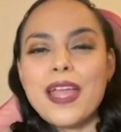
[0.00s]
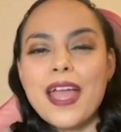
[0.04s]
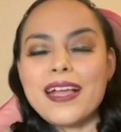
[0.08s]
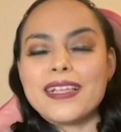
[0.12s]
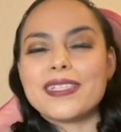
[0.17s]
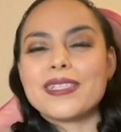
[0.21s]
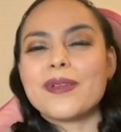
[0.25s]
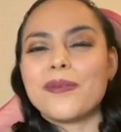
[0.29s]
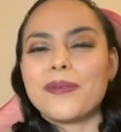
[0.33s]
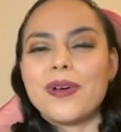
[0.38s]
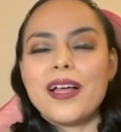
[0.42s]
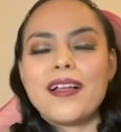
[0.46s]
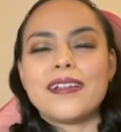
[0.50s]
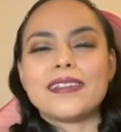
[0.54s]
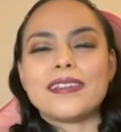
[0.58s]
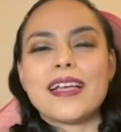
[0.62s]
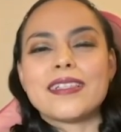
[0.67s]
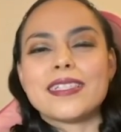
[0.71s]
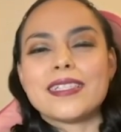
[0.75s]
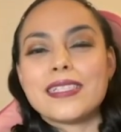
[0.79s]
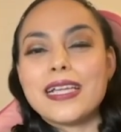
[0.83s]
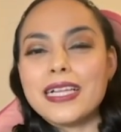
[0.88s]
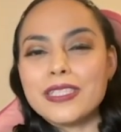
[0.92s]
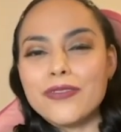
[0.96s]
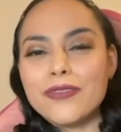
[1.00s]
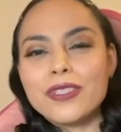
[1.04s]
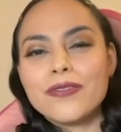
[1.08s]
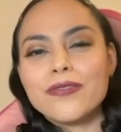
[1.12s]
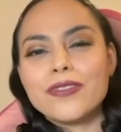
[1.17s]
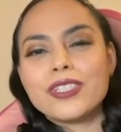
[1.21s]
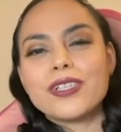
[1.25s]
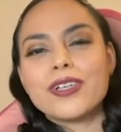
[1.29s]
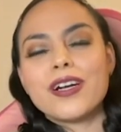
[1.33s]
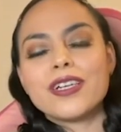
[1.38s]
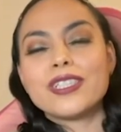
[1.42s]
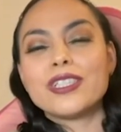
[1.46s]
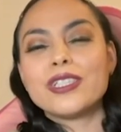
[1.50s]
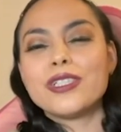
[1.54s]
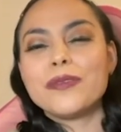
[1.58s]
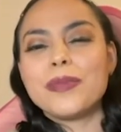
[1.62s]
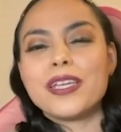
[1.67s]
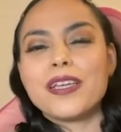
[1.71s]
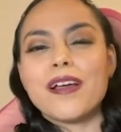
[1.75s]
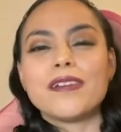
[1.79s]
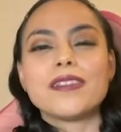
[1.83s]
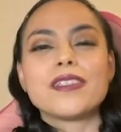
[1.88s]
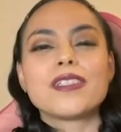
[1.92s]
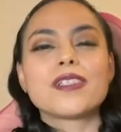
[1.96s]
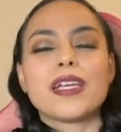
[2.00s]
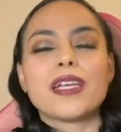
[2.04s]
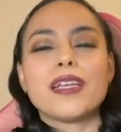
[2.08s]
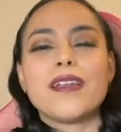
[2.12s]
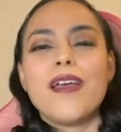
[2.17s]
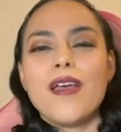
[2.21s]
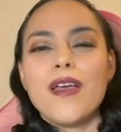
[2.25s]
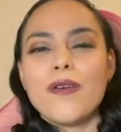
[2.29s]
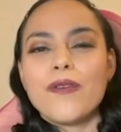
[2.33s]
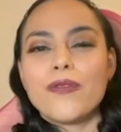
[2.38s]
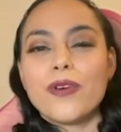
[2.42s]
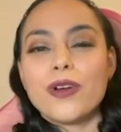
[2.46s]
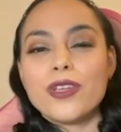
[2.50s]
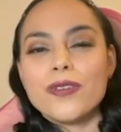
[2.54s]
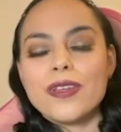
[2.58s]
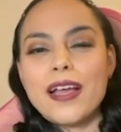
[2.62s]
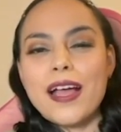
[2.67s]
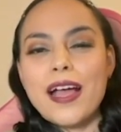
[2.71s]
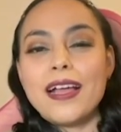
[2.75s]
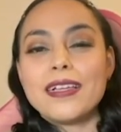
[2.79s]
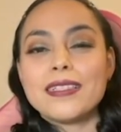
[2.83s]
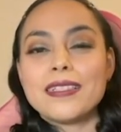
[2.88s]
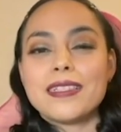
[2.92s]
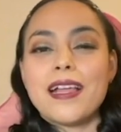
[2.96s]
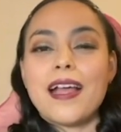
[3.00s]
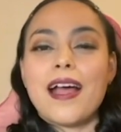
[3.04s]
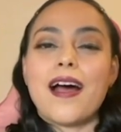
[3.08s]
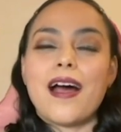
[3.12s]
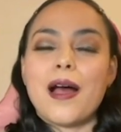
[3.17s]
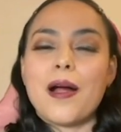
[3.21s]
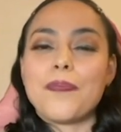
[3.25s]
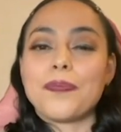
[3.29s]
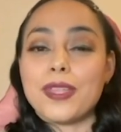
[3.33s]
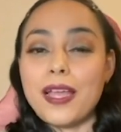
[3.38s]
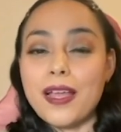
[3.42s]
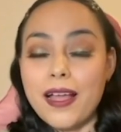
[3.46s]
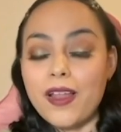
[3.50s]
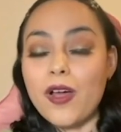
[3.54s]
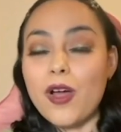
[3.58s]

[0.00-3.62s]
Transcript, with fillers: keep your lapis okay so from now on just just say